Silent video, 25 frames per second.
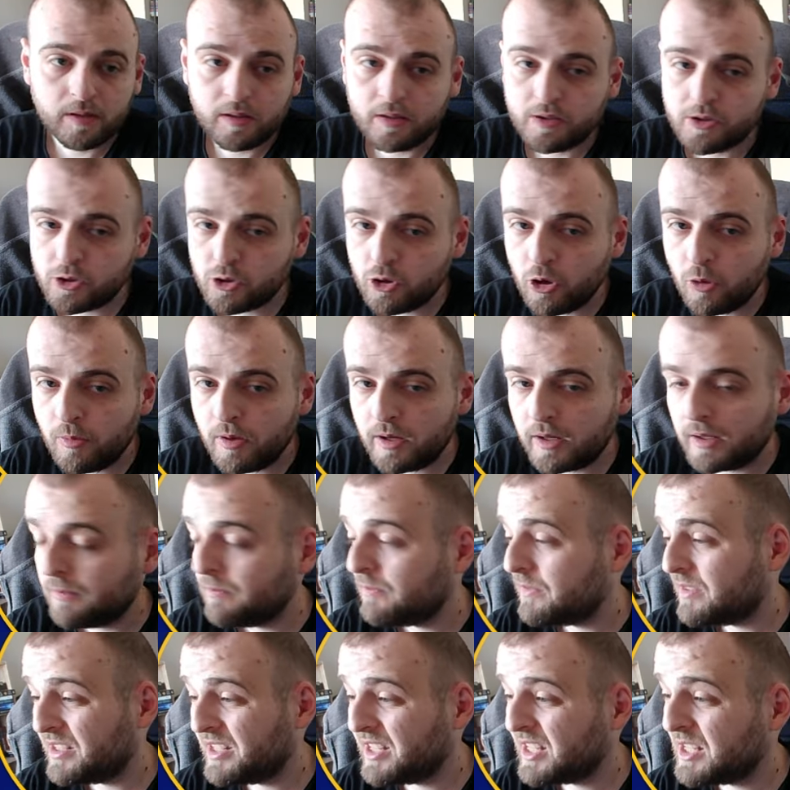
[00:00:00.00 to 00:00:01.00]
Sommer,
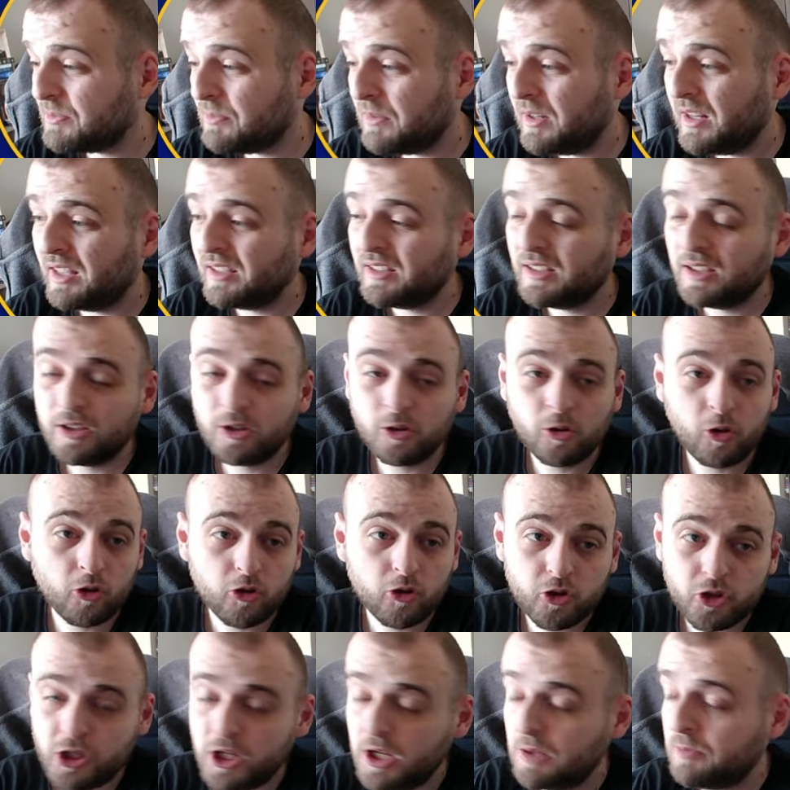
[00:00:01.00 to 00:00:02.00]
6 million,
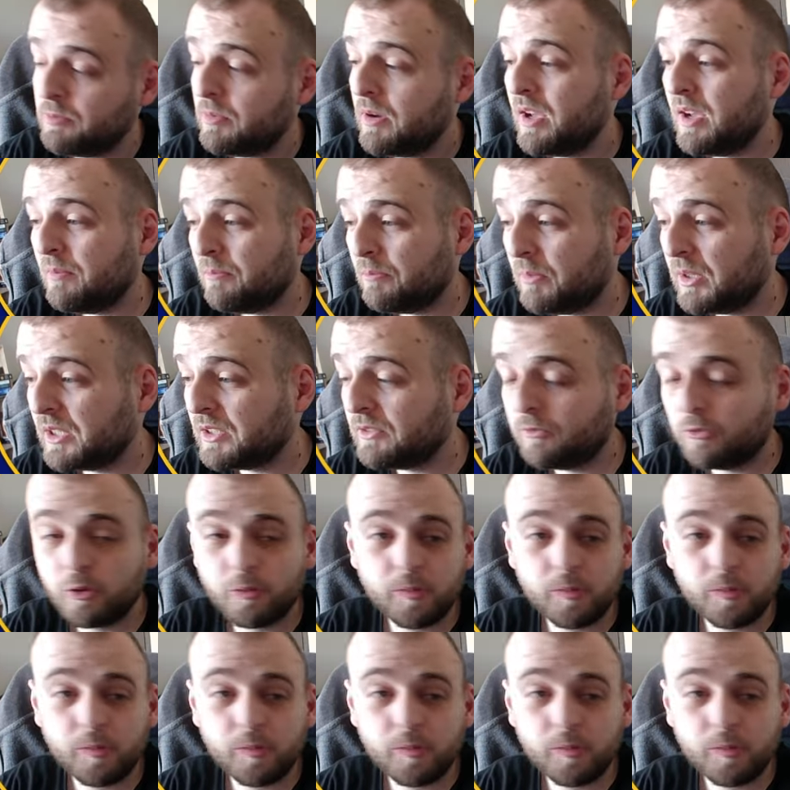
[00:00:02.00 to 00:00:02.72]
not cheap, but for